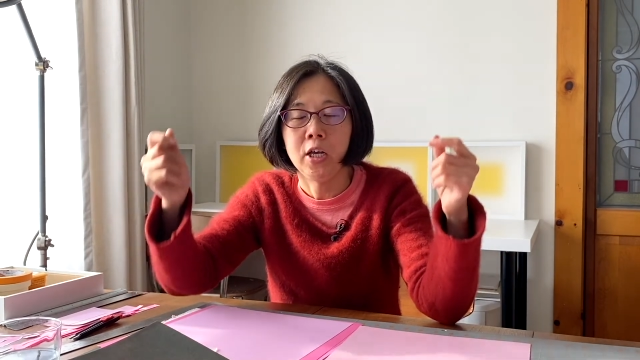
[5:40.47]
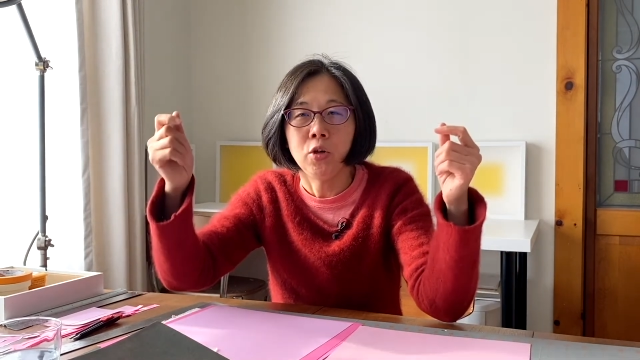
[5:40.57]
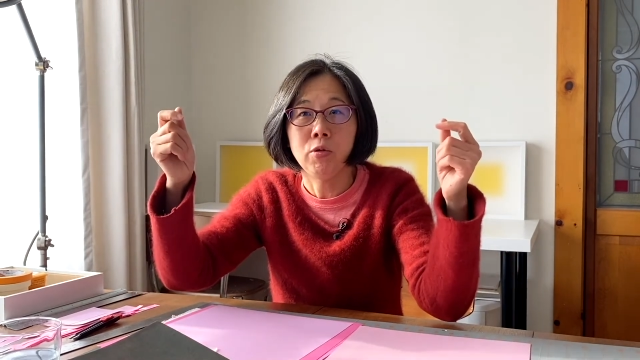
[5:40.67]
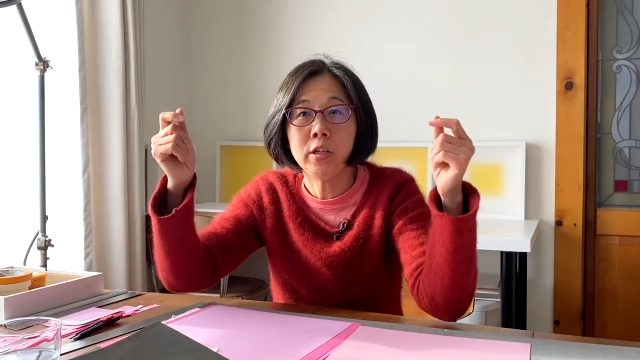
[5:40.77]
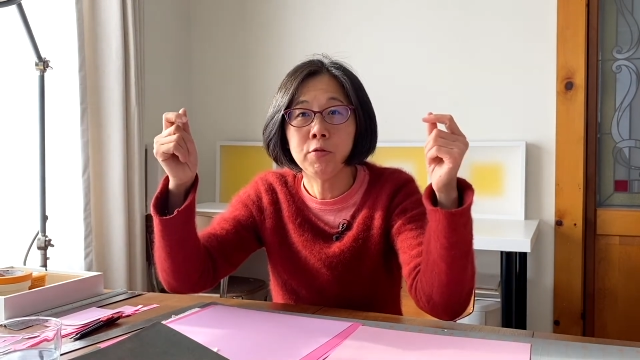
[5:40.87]

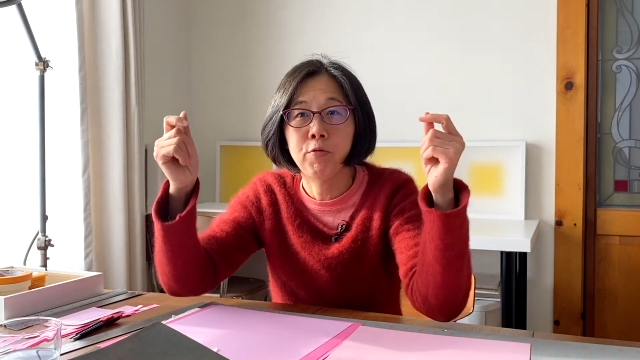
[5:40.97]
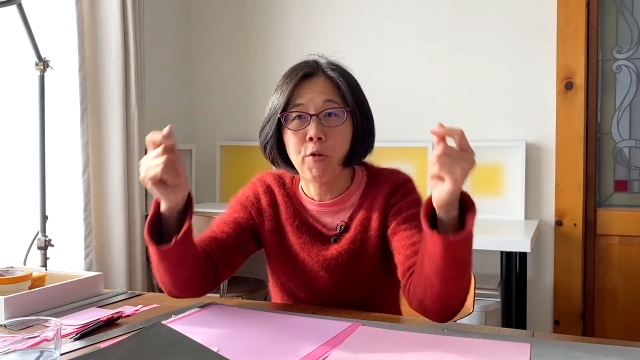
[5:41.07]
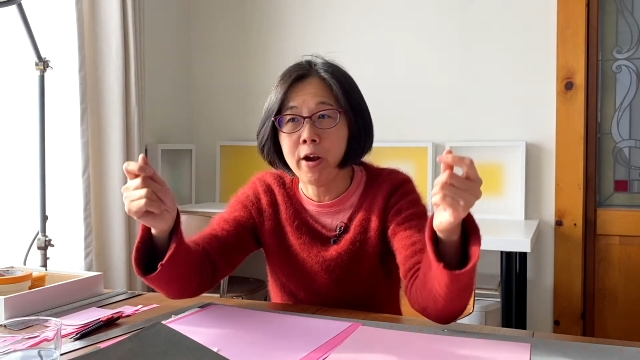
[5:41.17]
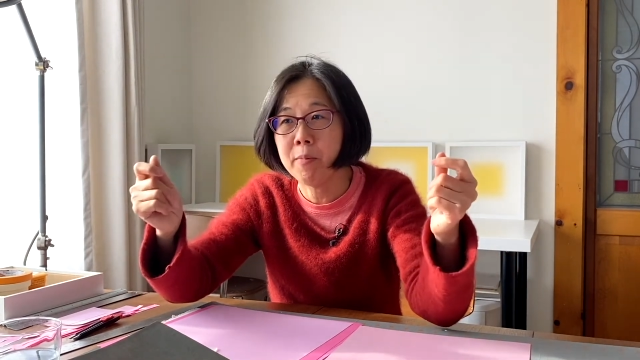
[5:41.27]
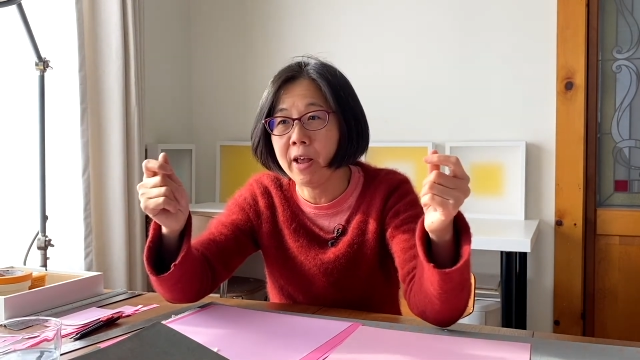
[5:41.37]
you need to
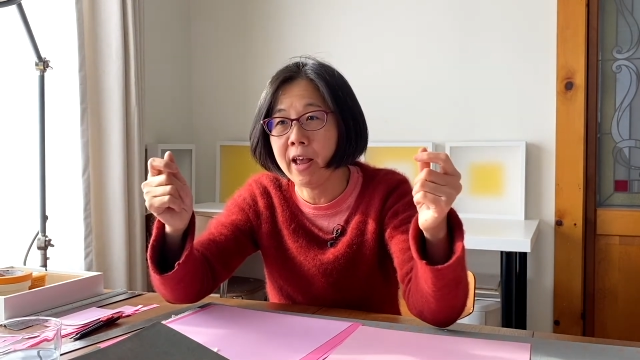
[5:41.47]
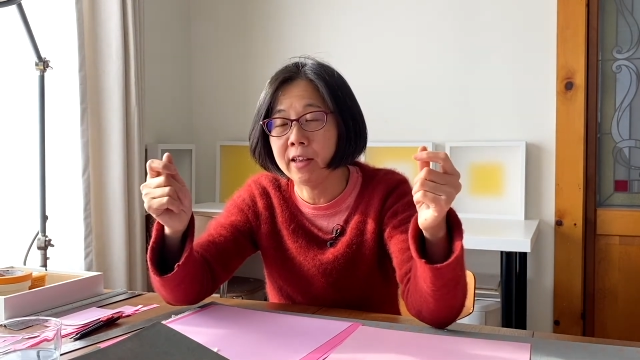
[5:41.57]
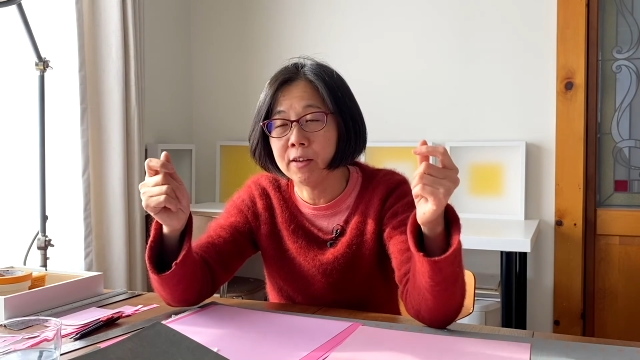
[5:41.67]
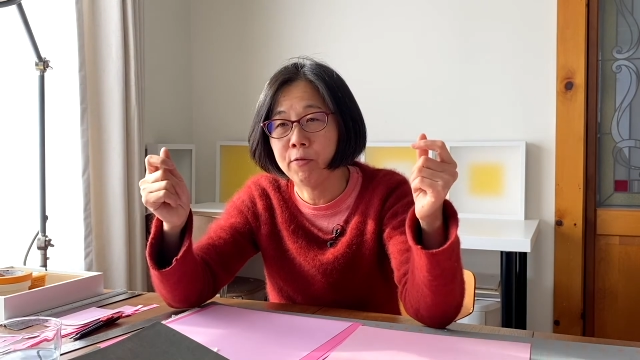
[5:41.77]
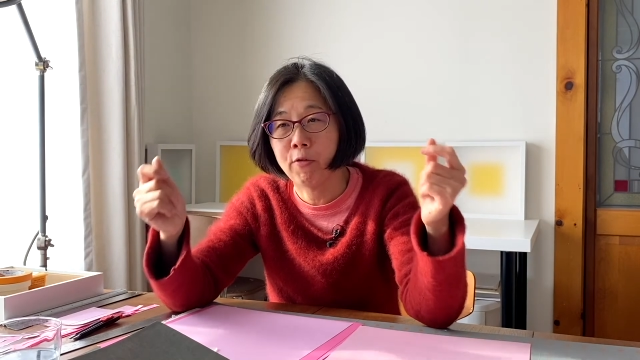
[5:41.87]
frame it,
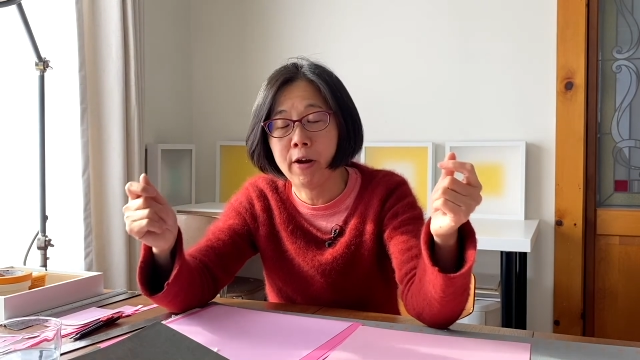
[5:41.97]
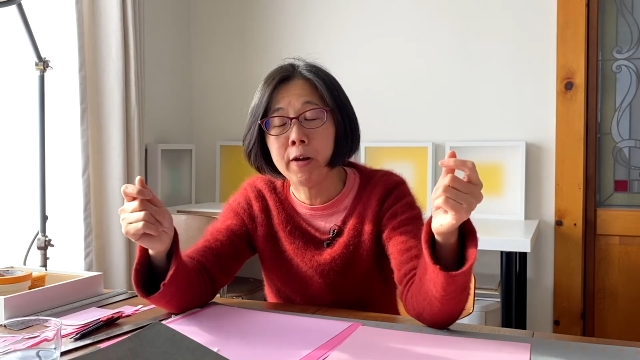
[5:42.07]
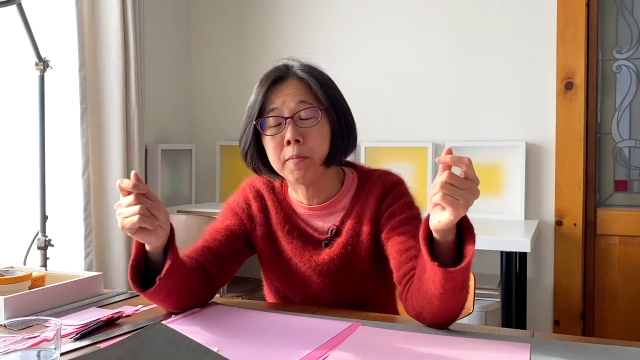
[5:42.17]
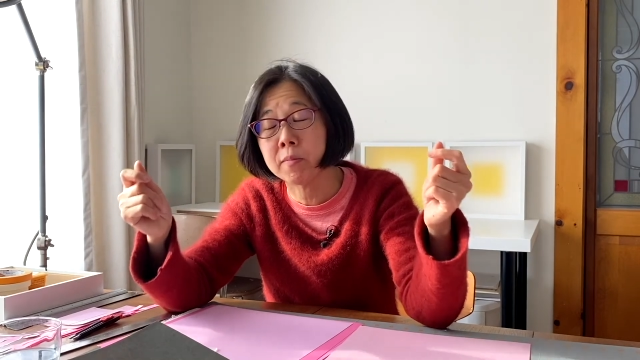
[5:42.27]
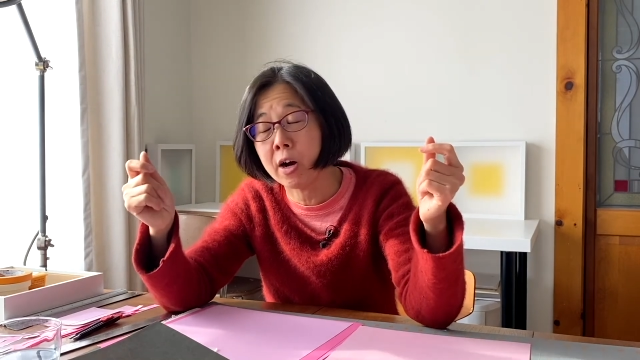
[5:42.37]
and the
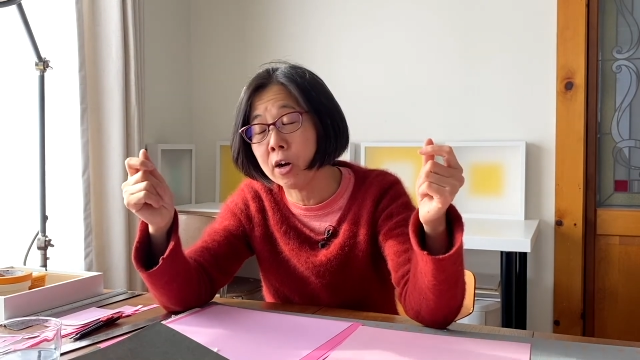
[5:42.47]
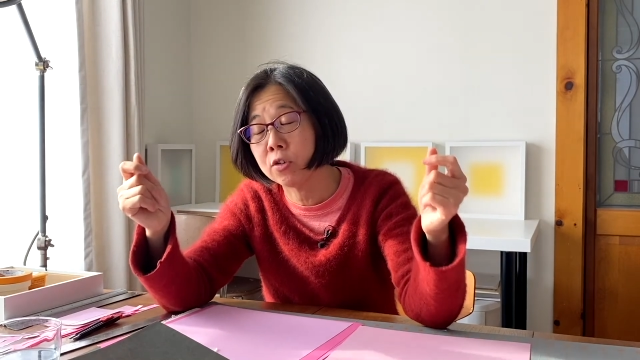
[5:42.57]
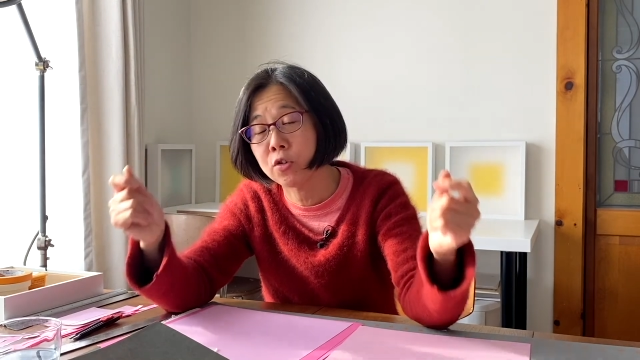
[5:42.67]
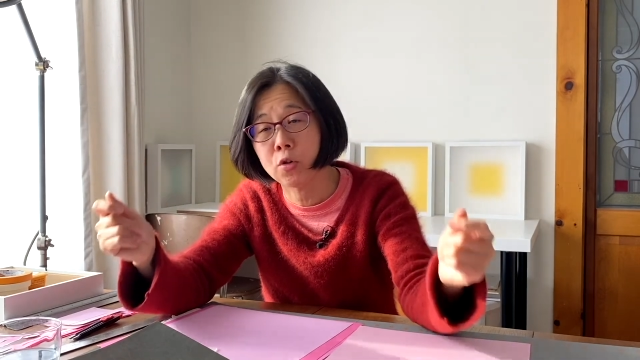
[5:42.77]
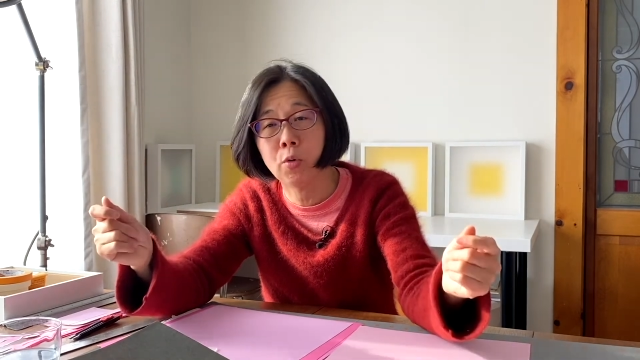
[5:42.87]
frame are
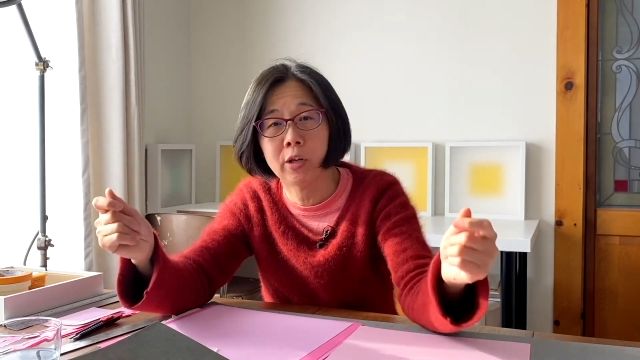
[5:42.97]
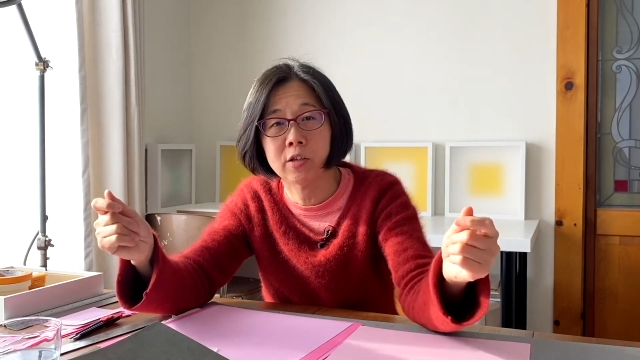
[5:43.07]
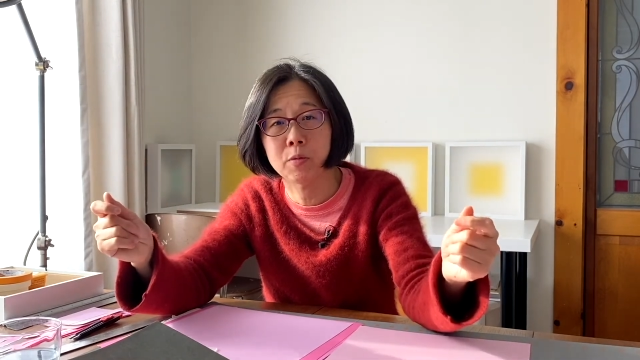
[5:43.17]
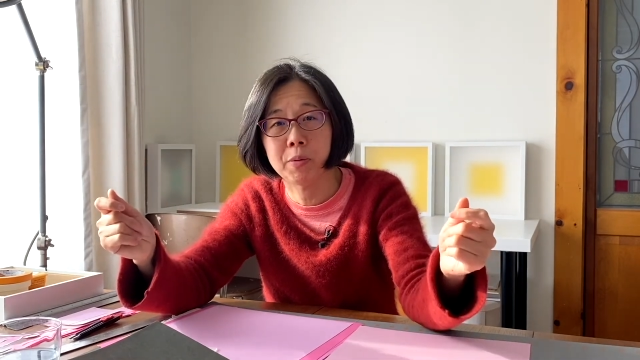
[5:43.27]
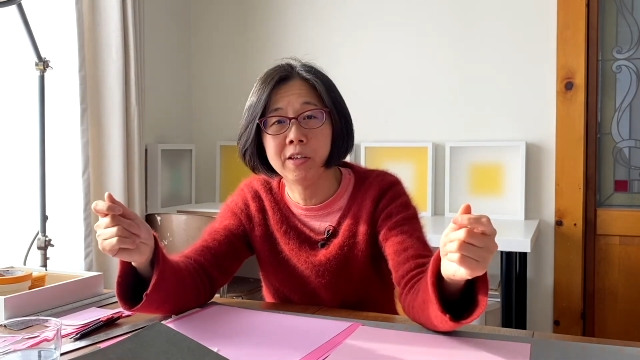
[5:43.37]
so
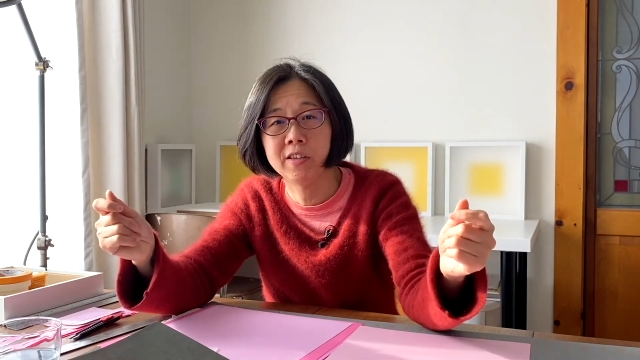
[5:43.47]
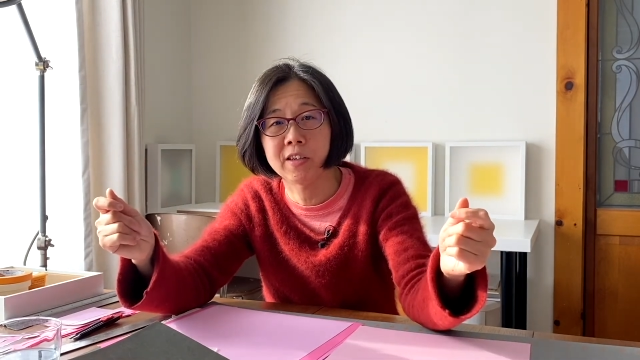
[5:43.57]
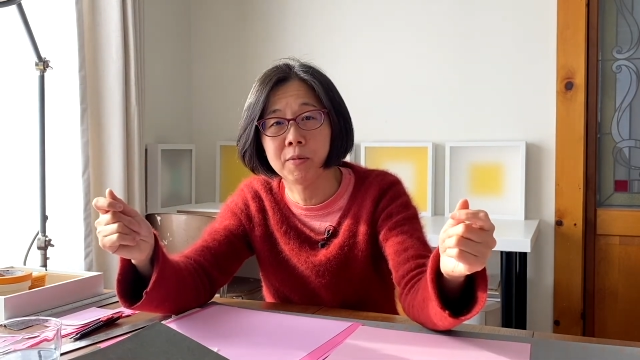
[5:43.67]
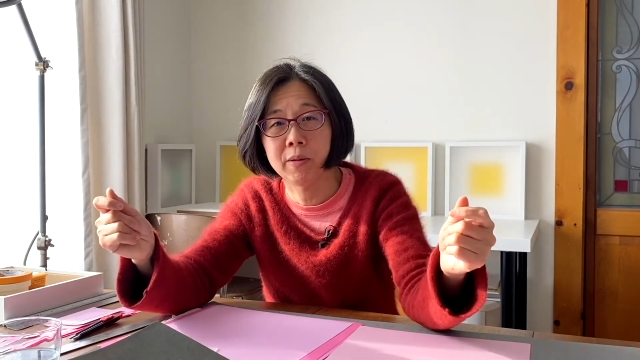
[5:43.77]
expensive